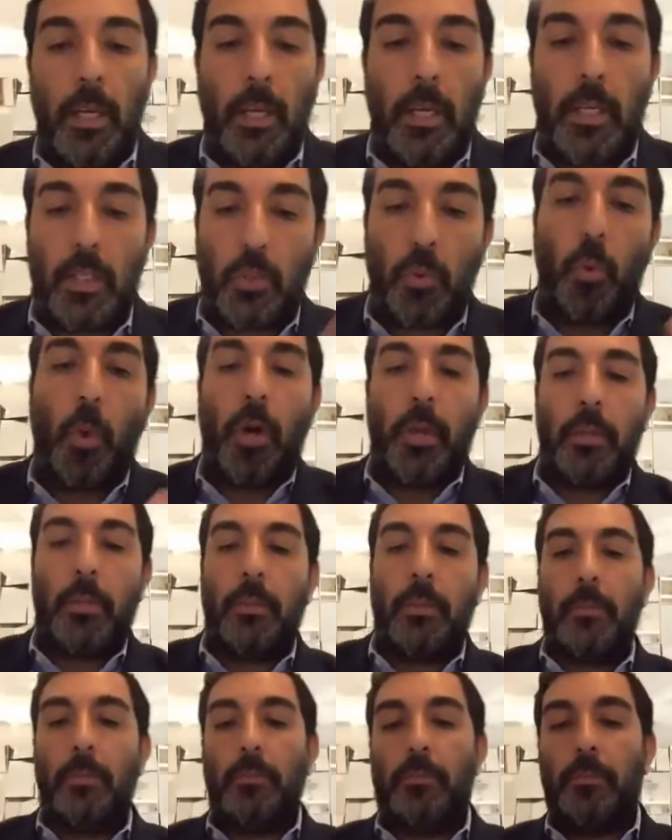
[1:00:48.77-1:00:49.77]
is one.
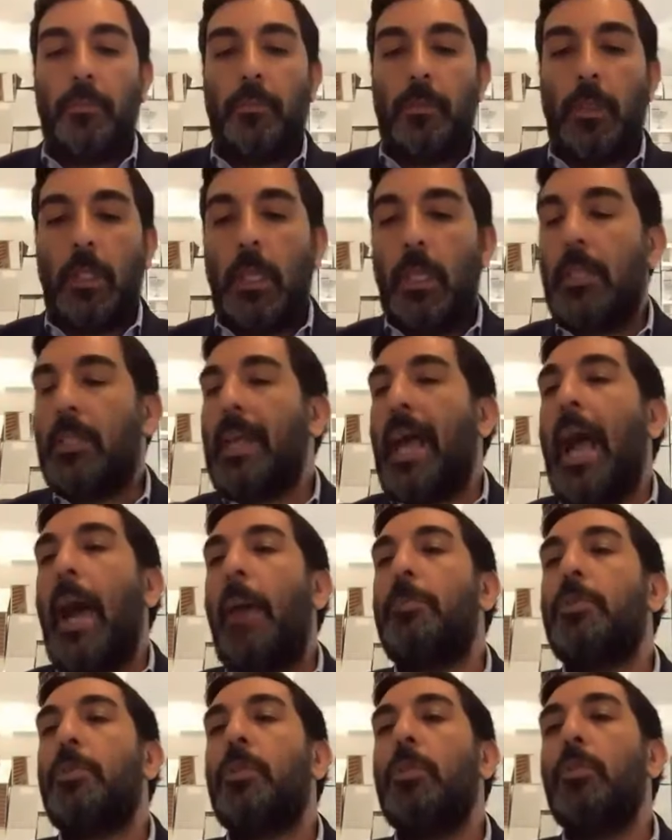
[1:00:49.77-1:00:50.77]
He's
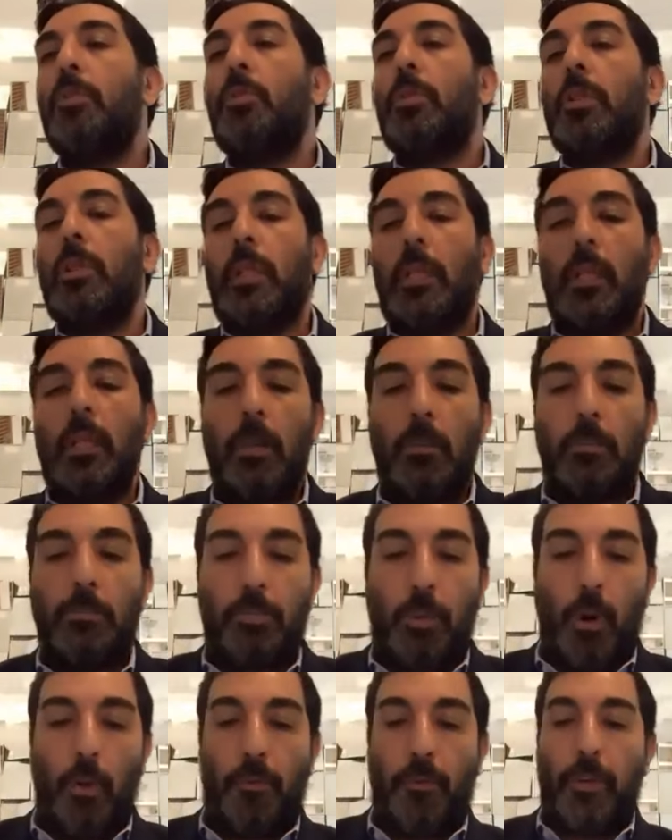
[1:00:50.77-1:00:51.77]
absolutely
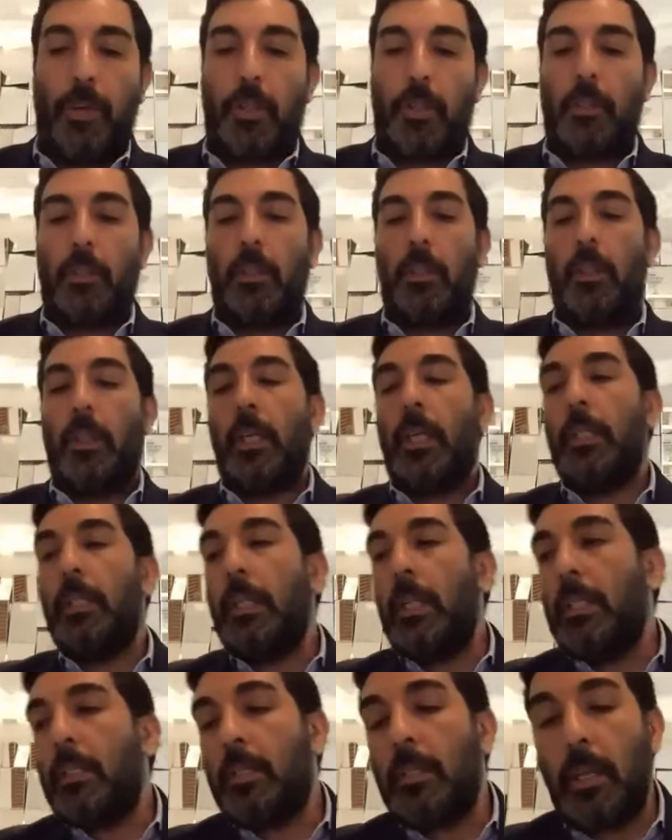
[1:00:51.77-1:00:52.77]
perfect. He
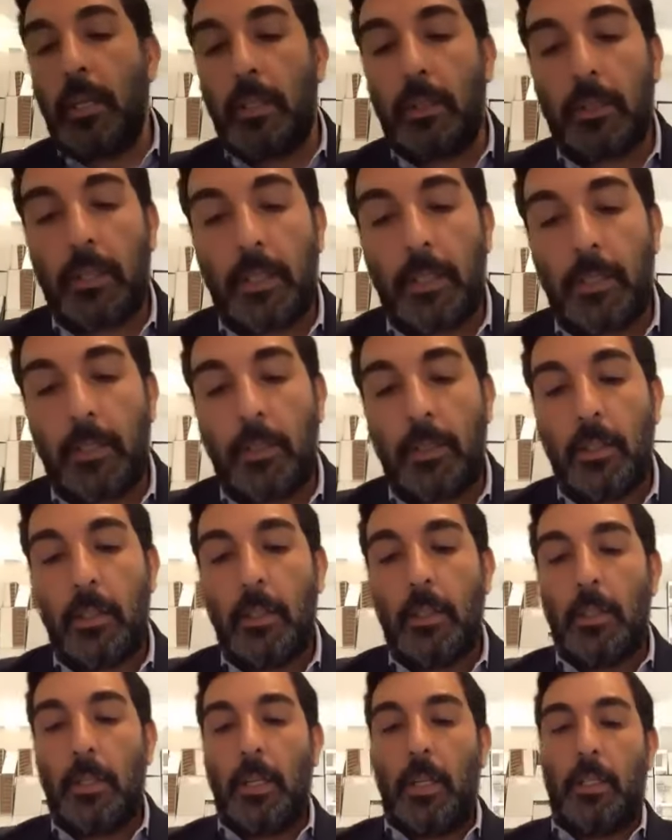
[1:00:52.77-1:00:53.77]
needs nothing
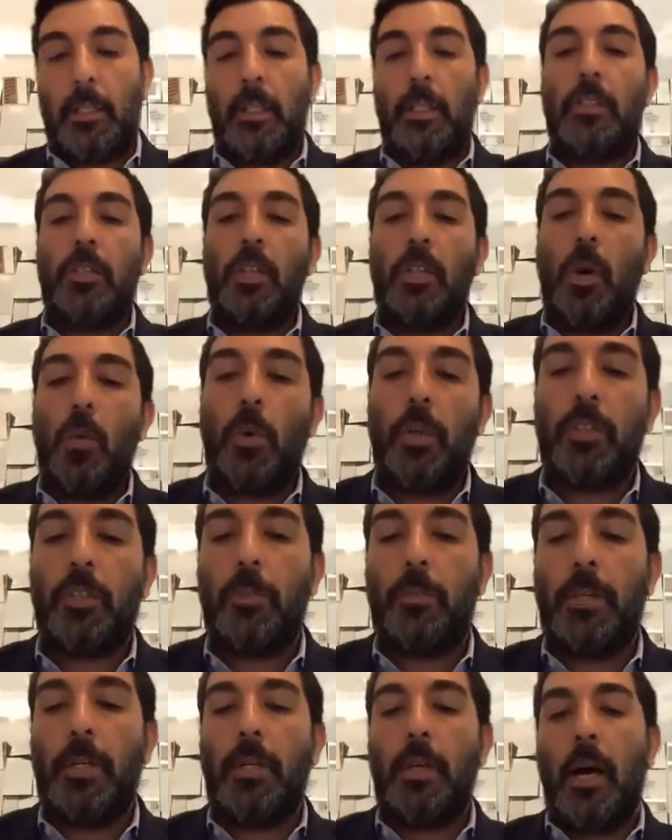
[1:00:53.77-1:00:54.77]
and needs no one
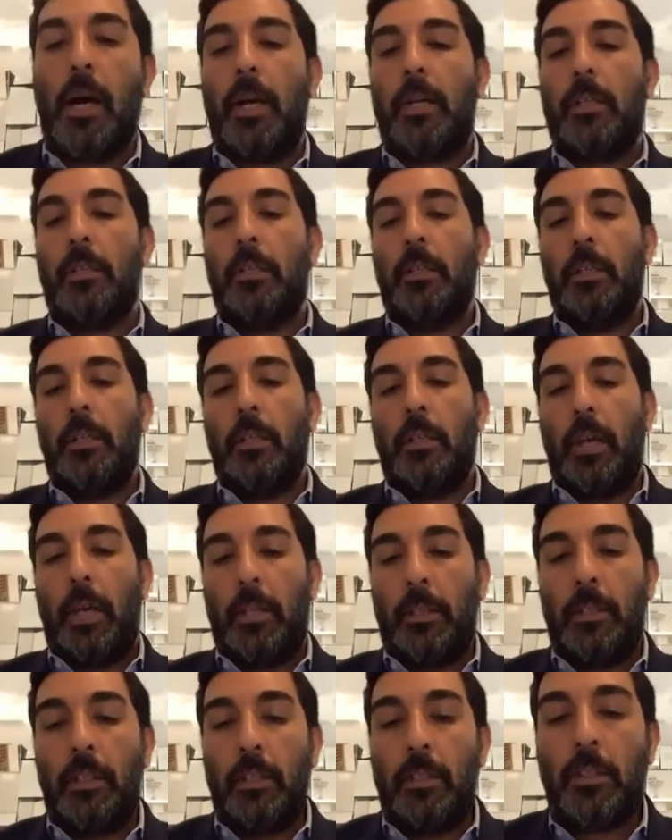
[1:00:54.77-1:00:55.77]
to be God
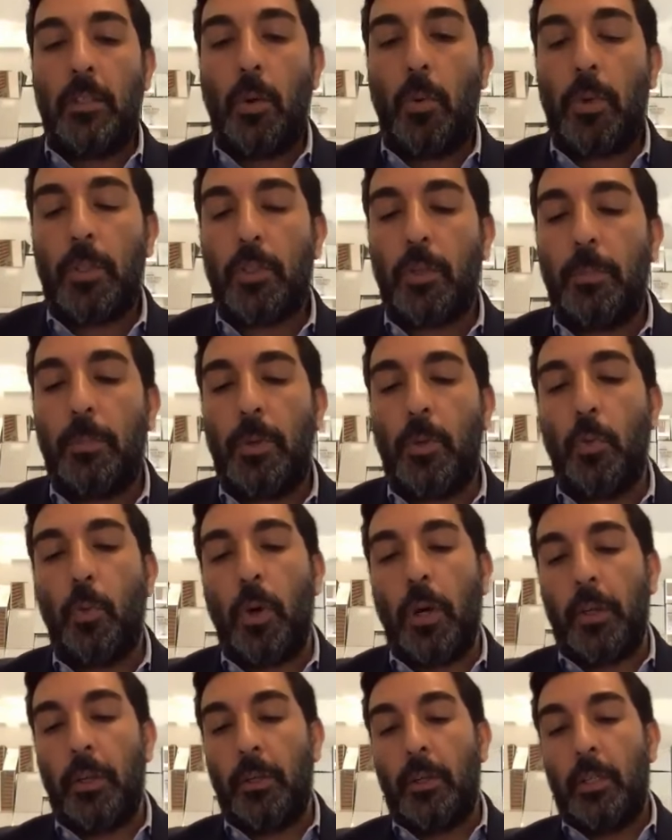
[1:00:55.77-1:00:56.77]
and needs no one to be
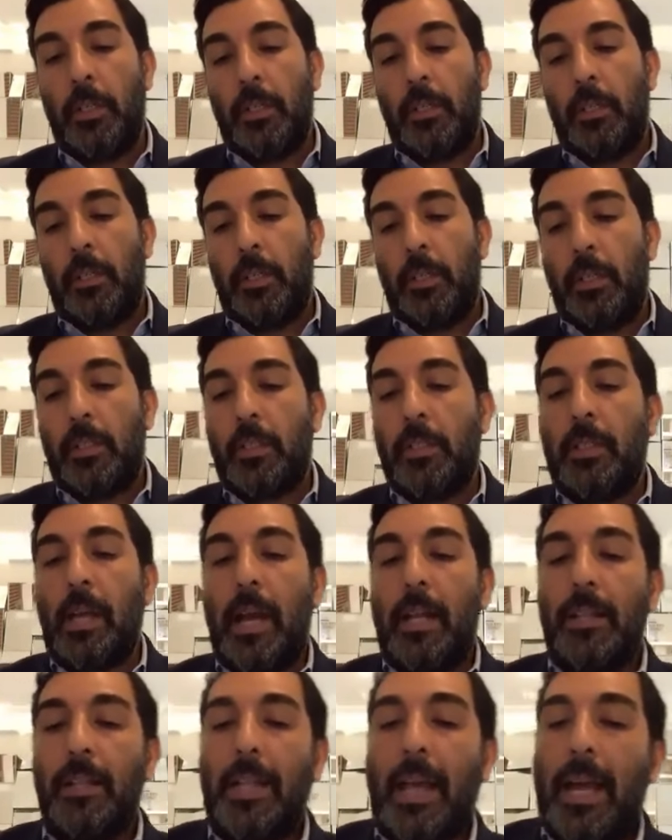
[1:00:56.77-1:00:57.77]
one. He's
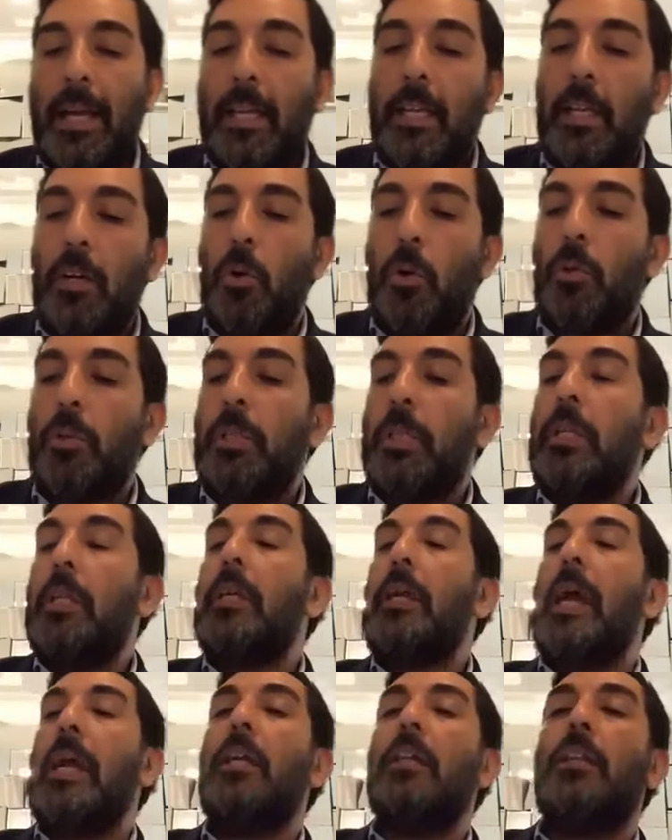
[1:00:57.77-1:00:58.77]
not lacking or
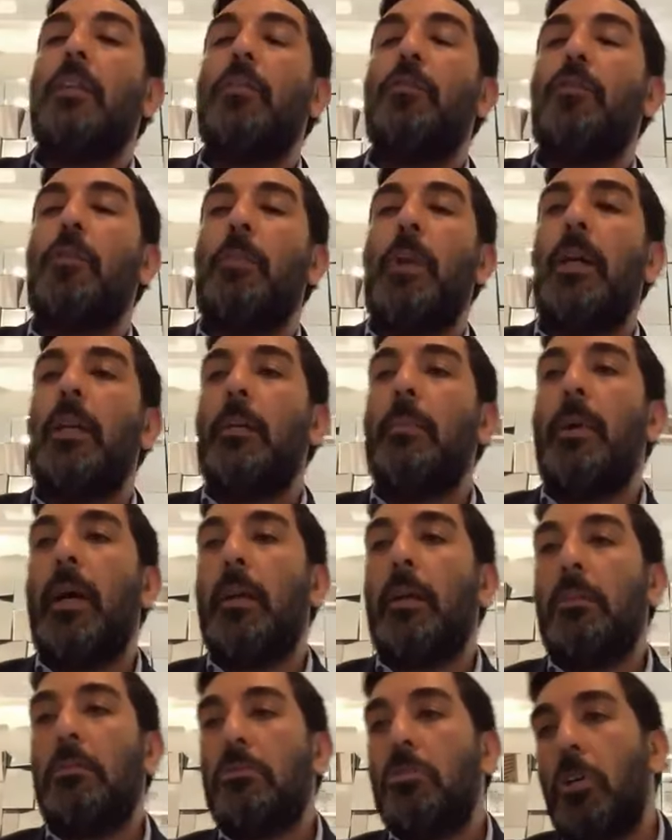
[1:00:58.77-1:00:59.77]
needing anything from
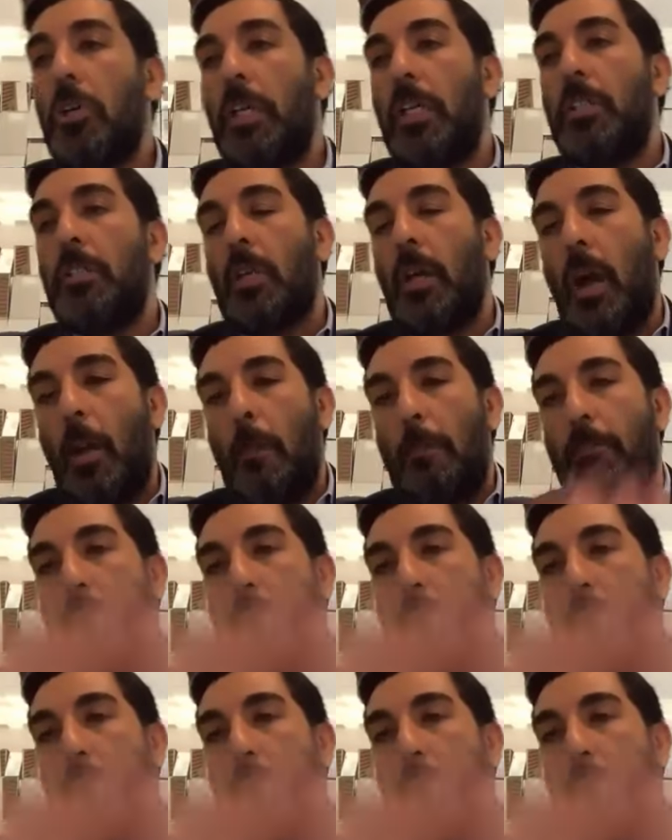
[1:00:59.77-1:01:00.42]
anybody. So he's a